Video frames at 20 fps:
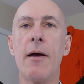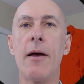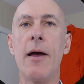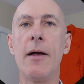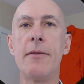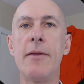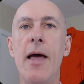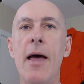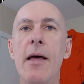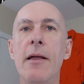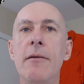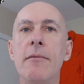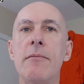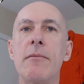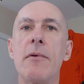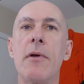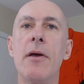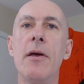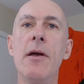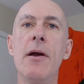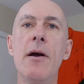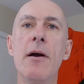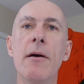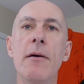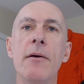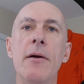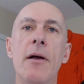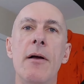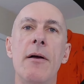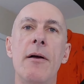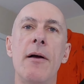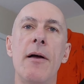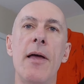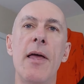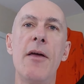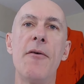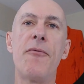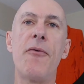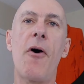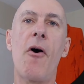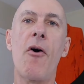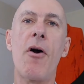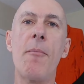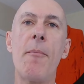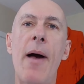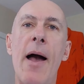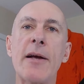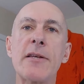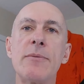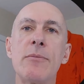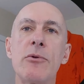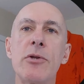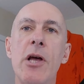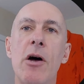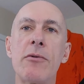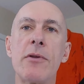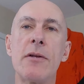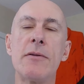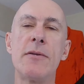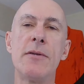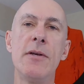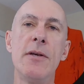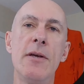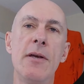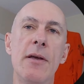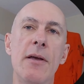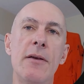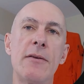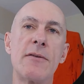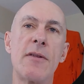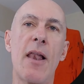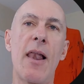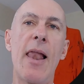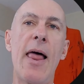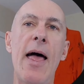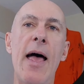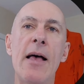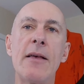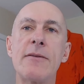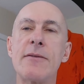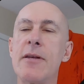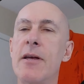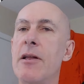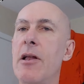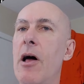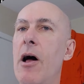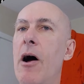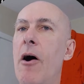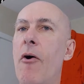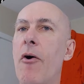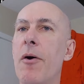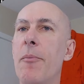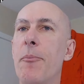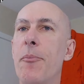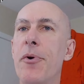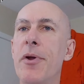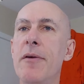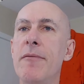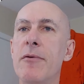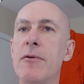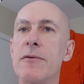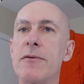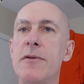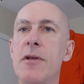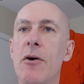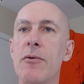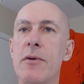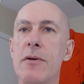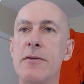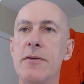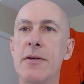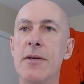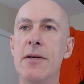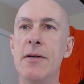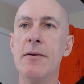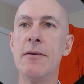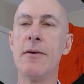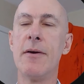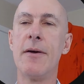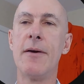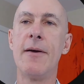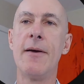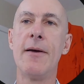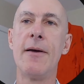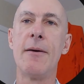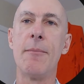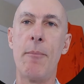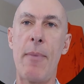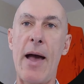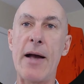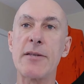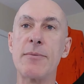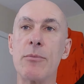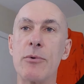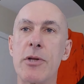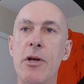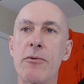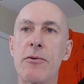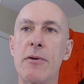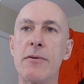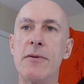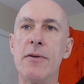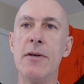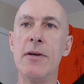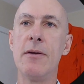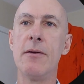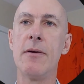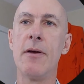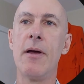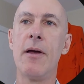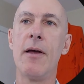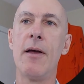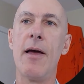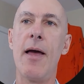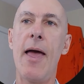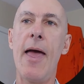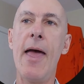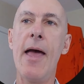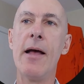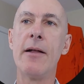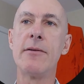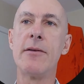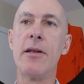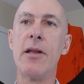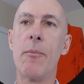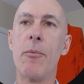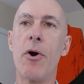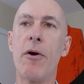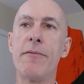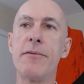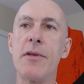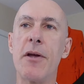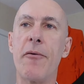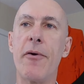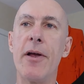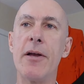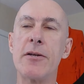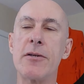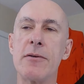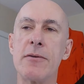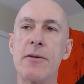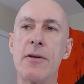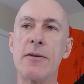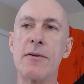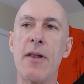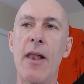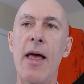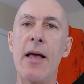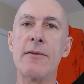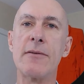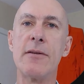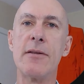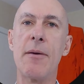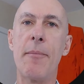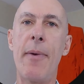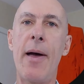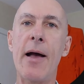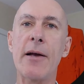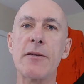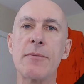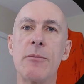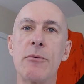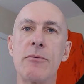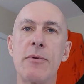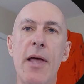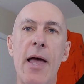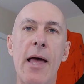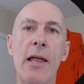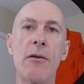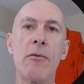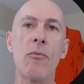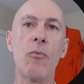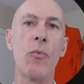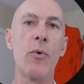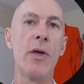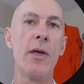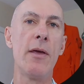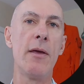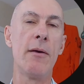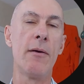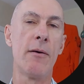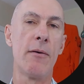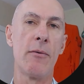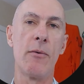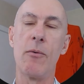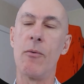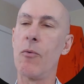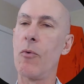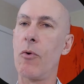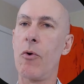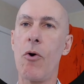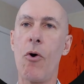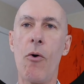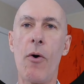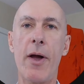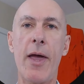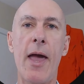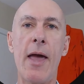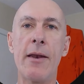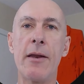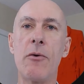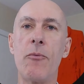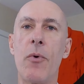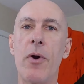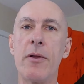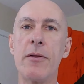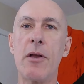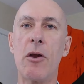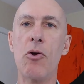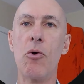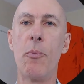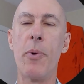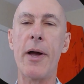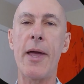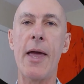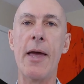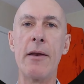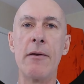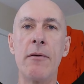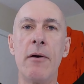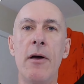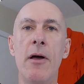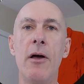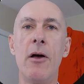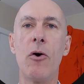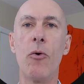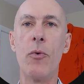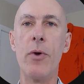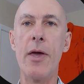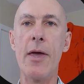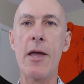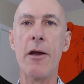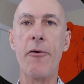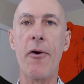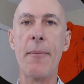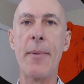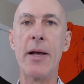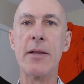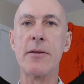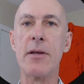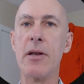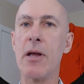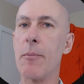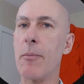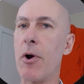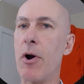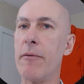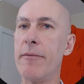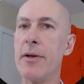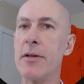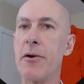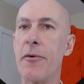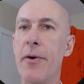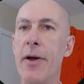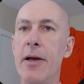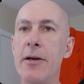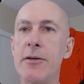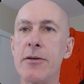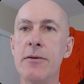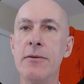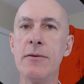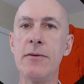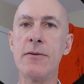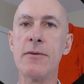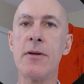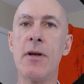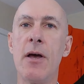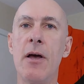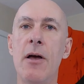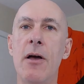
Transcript: And then here, if our maximum delta T is less than our previous delta T, maximum delta T, and the number of iterations is less than the maximum, then we go again and run the loop again. We increment the number of iterations.